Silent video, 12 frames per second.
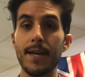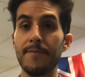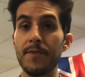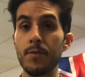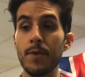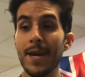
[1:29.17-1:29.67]
If
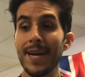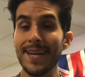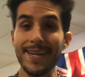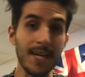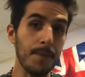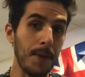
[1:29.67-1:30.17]
you
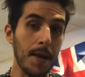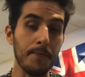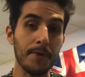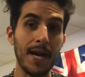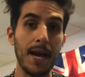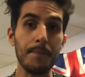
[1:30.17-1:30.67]
need a paper
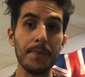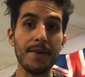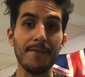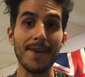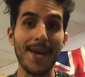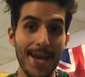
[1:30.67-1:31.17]
copy
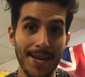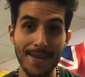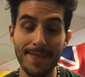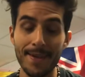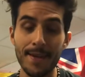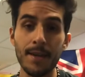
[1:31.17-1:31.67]
of
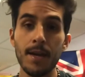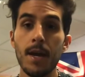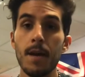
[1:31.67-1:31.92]
anything,